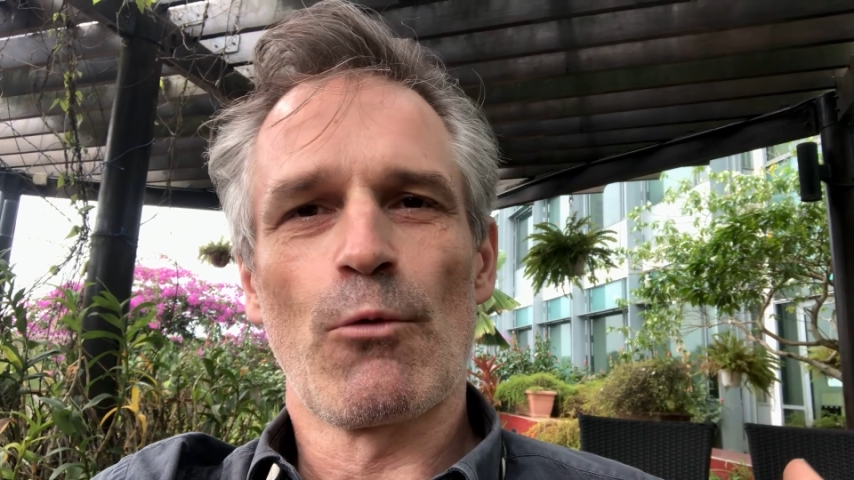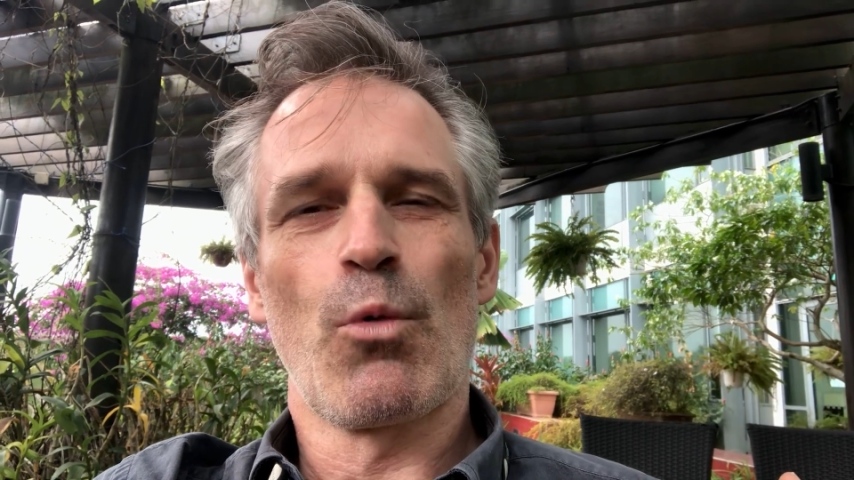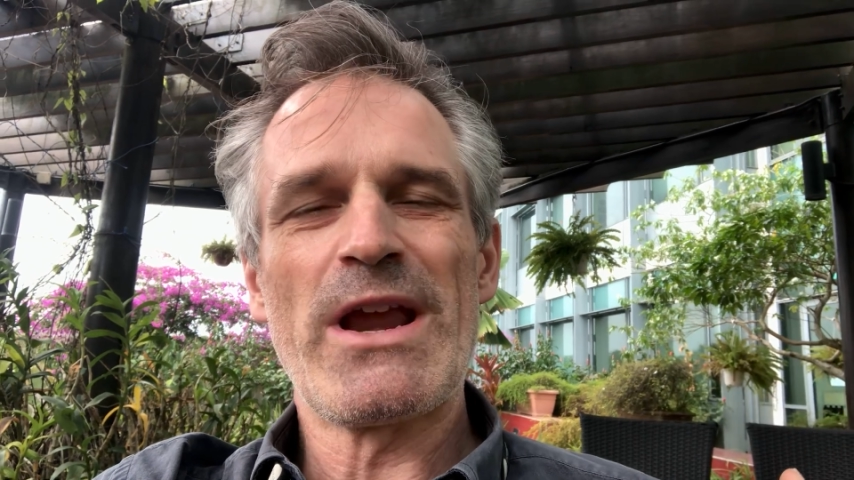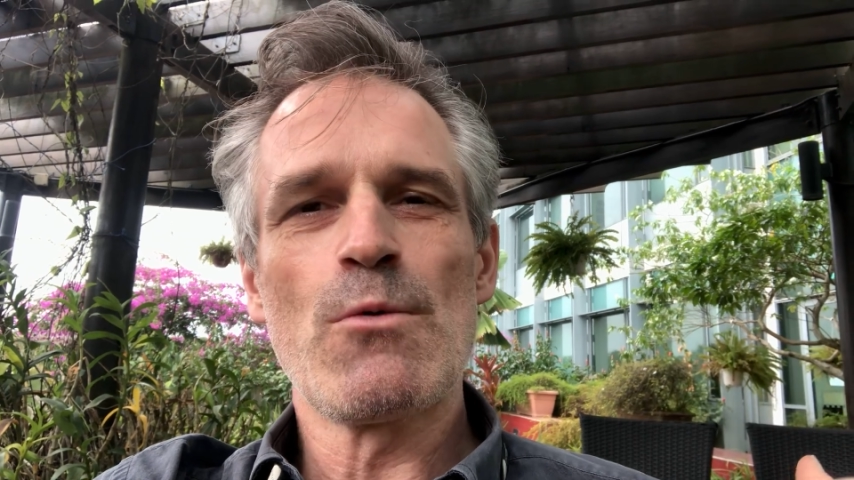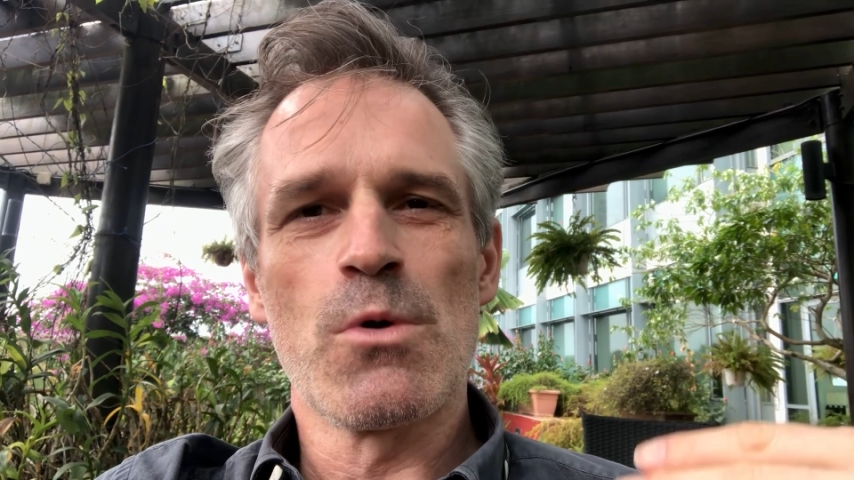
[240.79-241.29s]

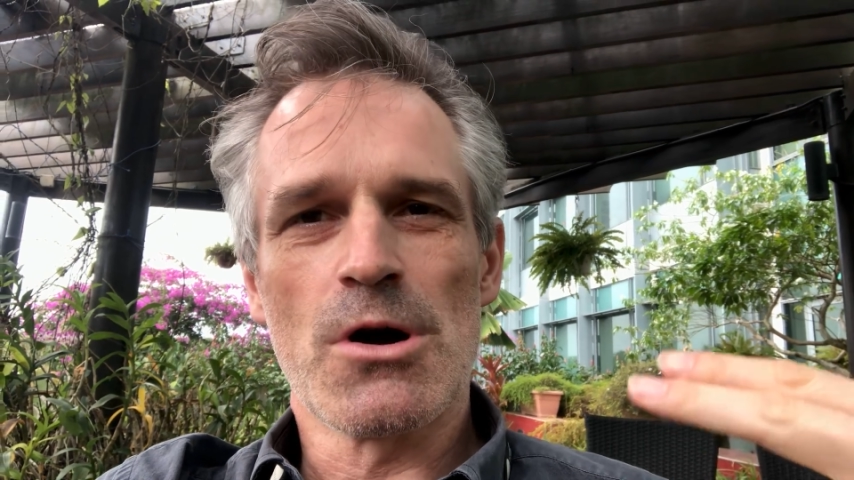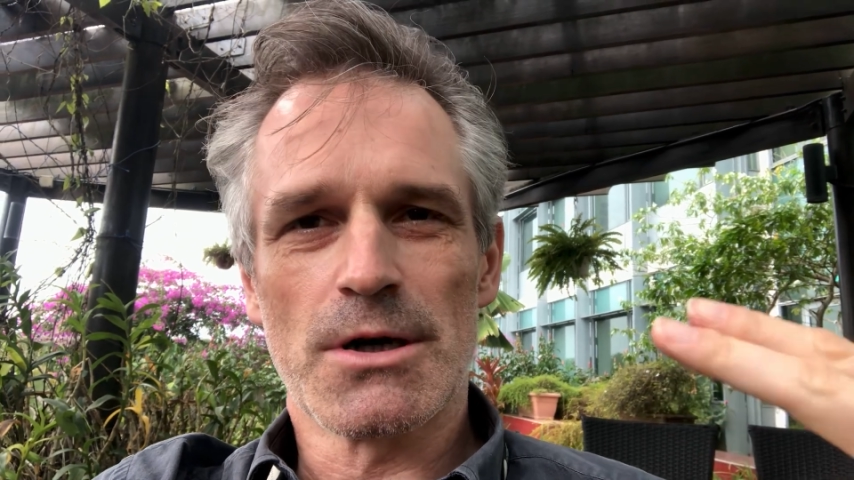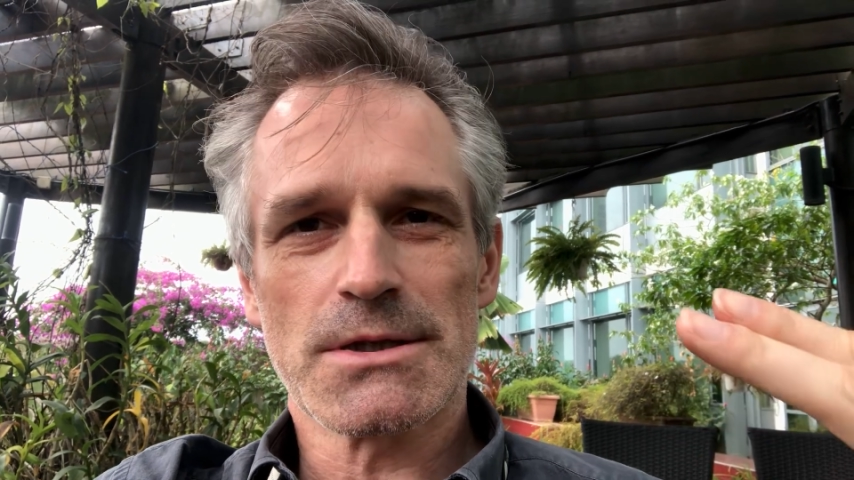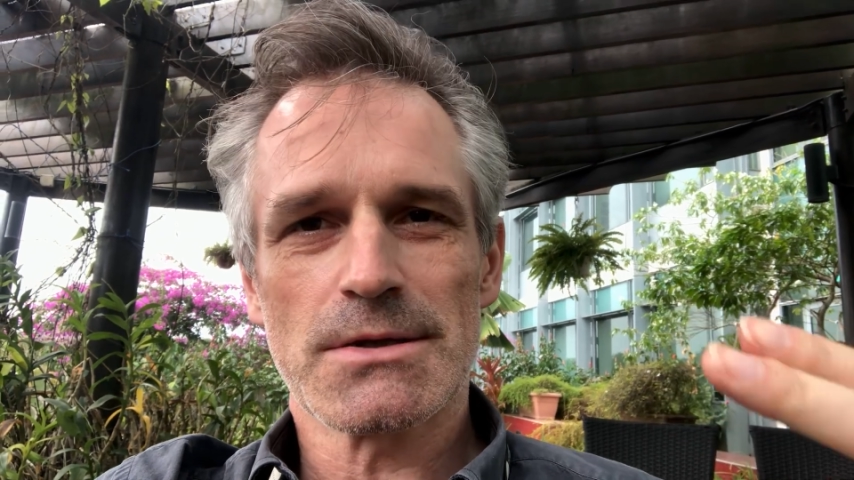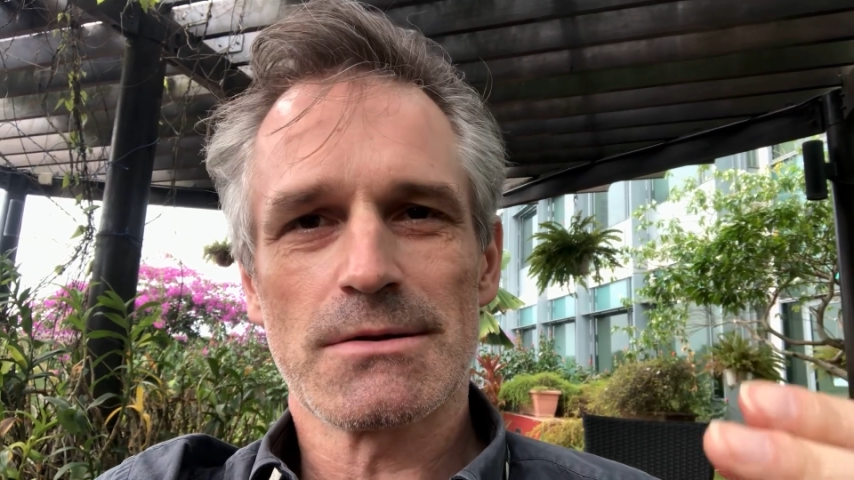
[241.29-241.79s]

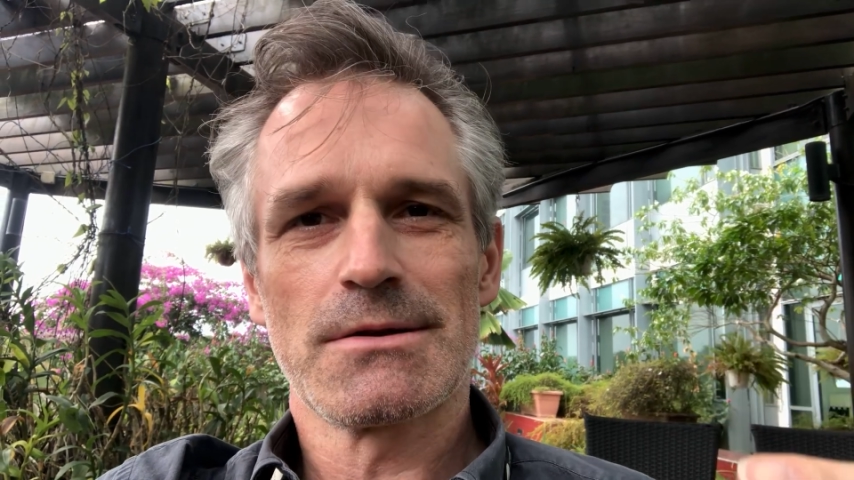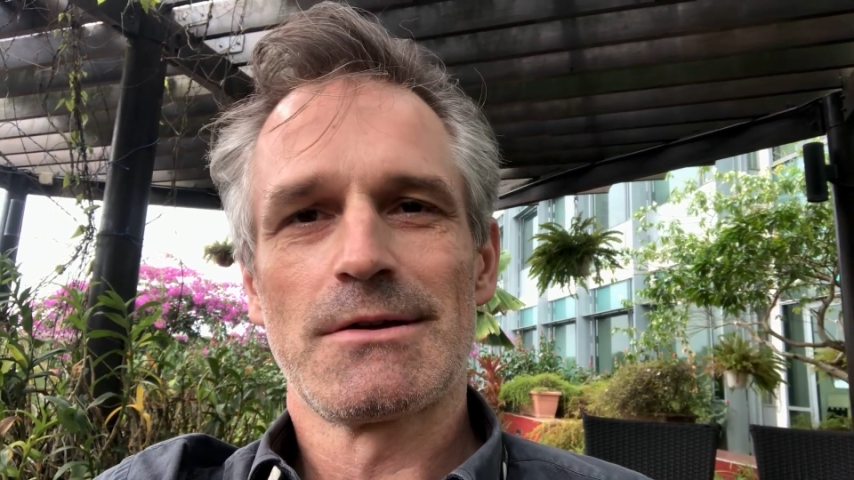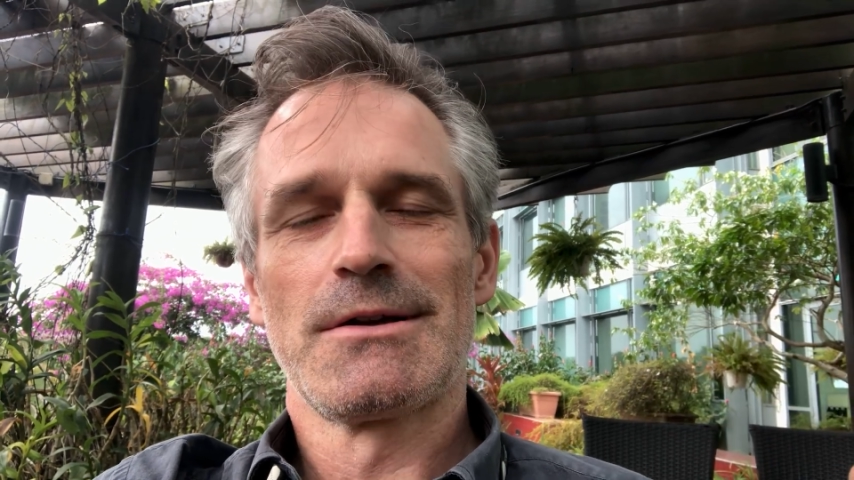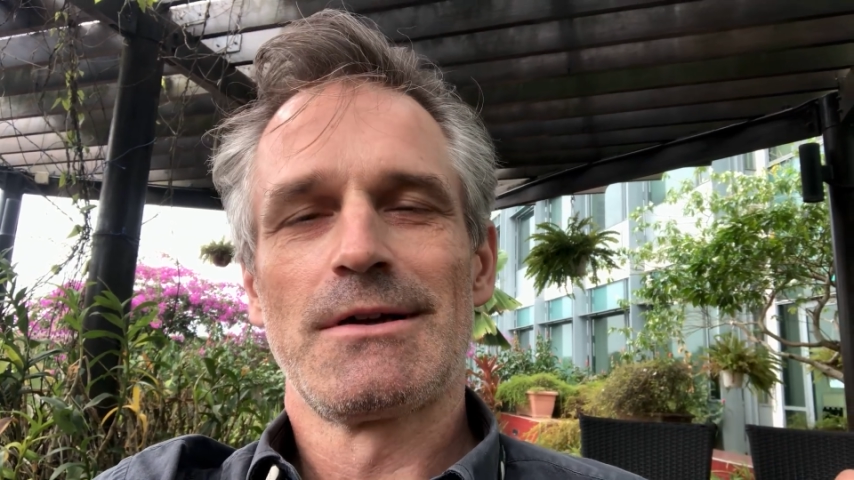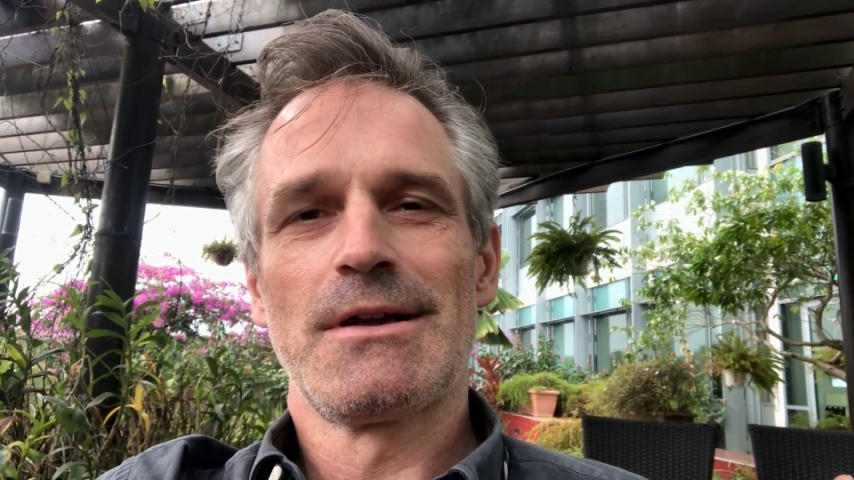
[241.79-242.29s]
reworked
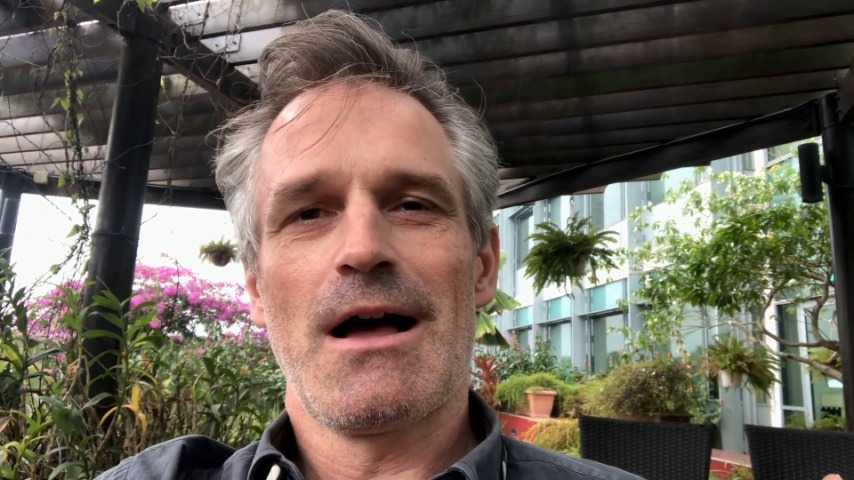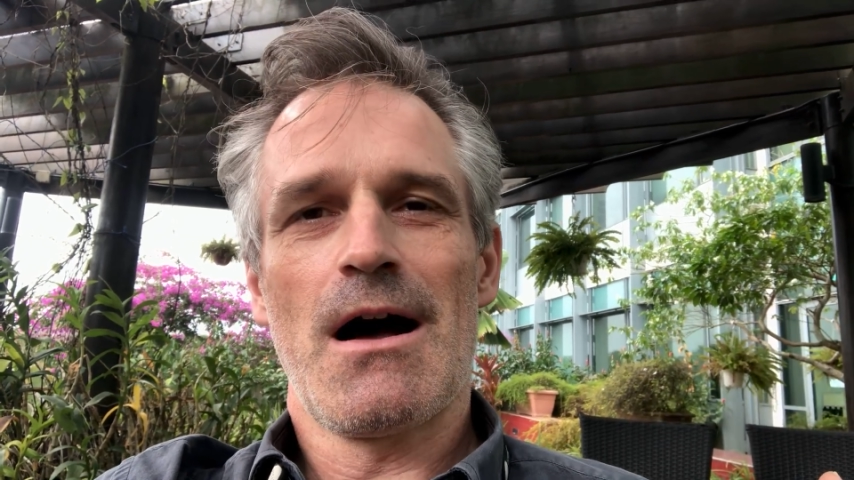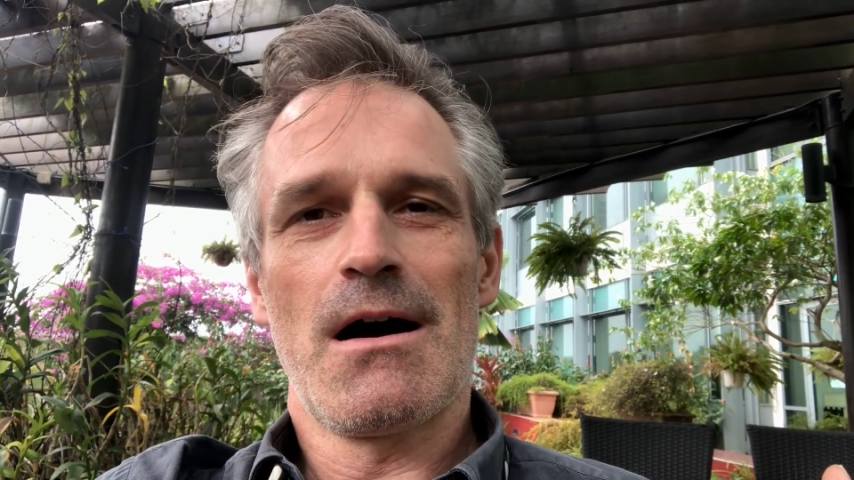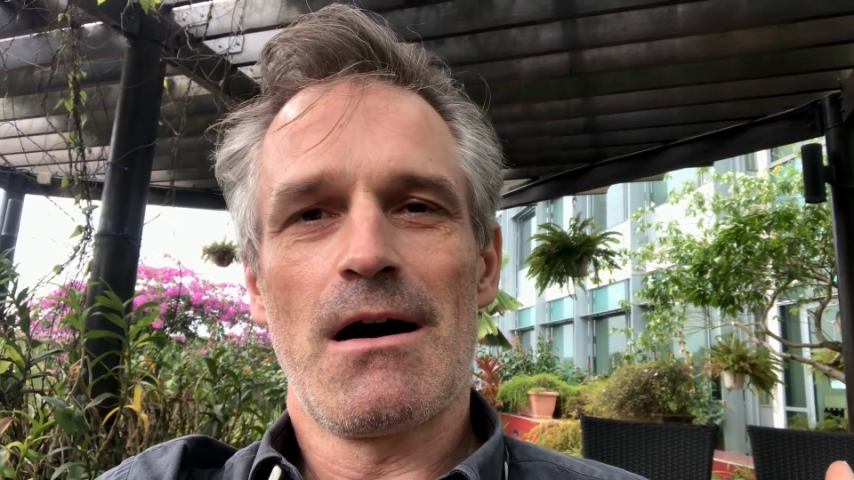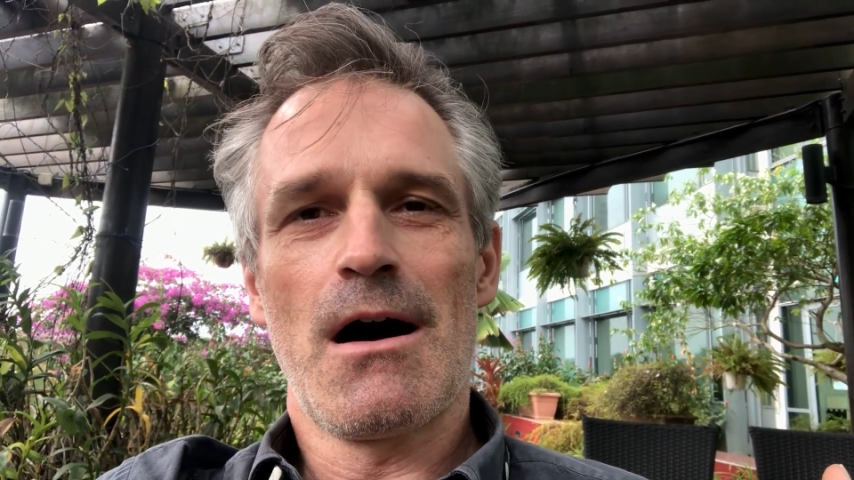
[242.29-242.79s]

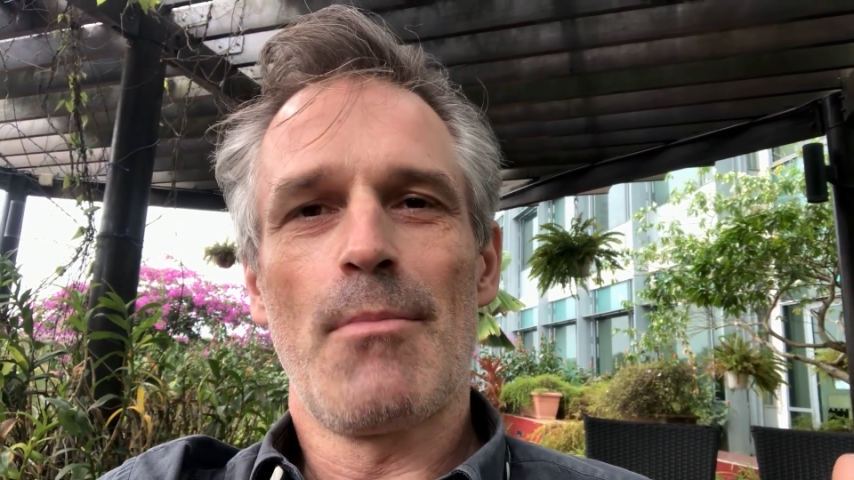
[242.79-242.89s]
our